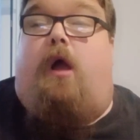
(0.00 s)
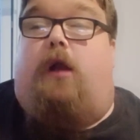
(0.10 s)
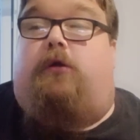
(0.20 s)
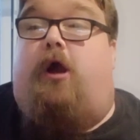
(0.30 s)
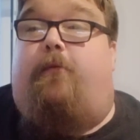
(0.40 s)

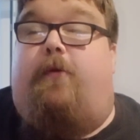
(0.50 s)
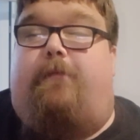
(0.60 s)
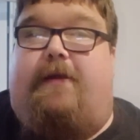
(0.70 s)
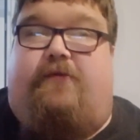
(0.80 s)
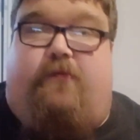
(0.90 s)
a couple of
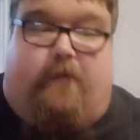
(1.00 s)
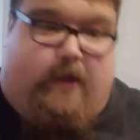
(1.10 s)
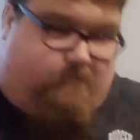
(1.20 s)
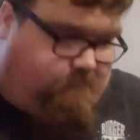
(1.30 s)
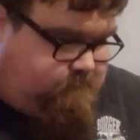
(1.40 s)
bits from
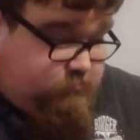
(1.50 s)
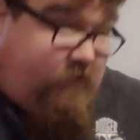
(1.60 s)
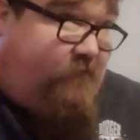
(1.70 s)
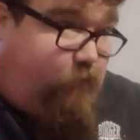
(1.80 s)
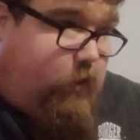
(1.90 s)
him,
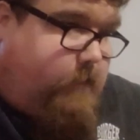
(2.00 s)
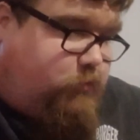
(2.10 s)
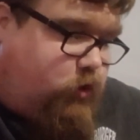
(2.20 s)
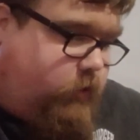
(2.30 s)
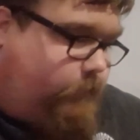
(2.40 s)
for
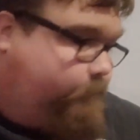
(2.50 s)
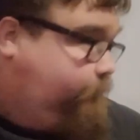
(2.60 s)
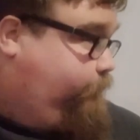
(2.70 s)
him, sorry.